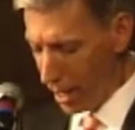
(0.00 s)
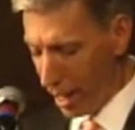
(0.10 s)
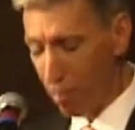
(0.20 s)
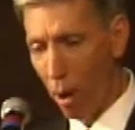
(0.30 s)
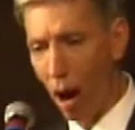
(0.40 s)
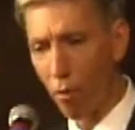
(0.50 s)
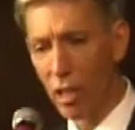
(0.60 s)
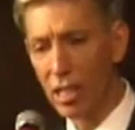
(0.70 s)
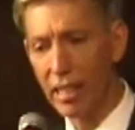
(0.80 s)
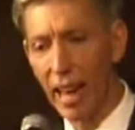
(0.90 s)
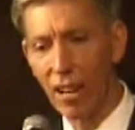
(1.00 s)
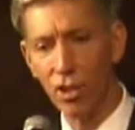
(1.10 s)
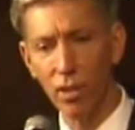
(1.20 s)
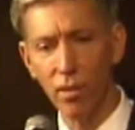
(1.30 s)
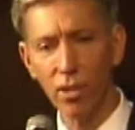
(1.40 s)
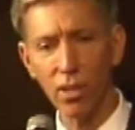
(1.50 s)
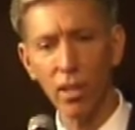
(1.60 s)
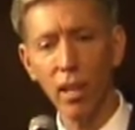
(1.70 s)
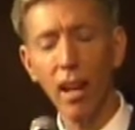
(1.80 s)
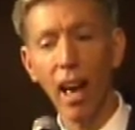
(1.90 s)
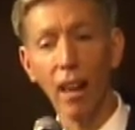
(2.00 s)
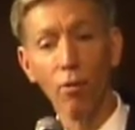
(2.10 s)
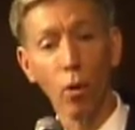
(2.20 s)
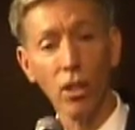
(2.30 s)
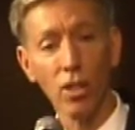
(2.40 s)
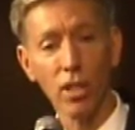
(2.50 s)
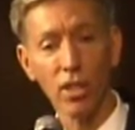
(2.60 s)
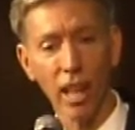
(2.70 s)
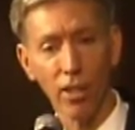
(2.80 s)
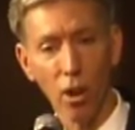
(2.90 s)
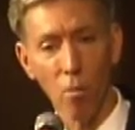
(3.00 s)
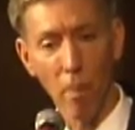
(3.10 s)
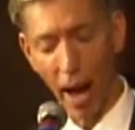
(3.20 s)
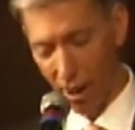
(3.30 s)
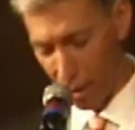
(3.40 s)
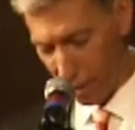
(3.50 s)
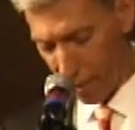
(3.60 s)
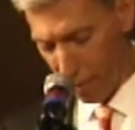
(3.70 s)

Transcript: impoverished nations and voices that don't matter.